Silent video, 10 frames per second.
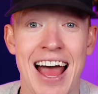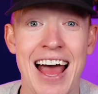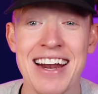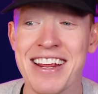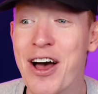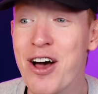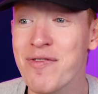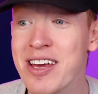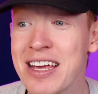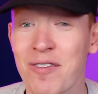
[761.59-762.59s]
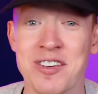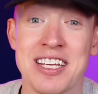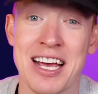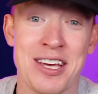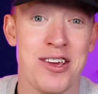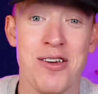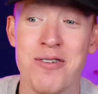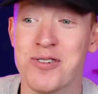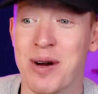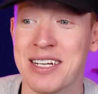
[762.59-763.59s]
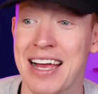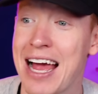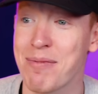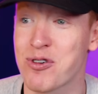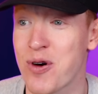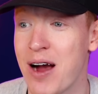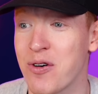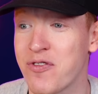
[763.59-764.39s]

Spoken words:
Andy Irving, obviously a huge West Ham crowd